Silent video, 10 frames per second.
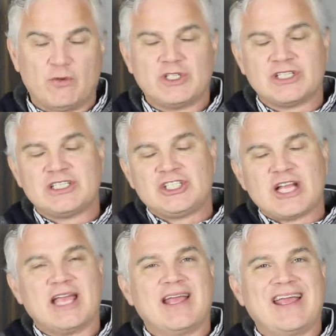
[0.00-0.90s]
which is
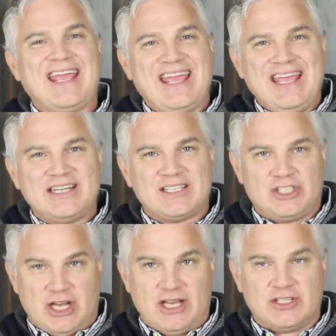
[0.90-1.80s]
checking heat
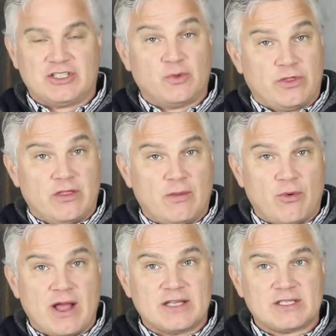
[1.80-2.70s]
changes within the
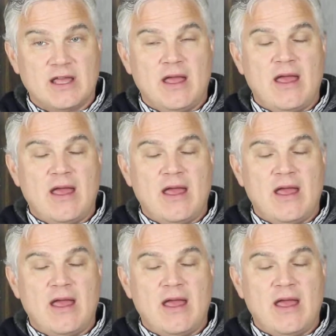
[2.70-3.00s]
breast.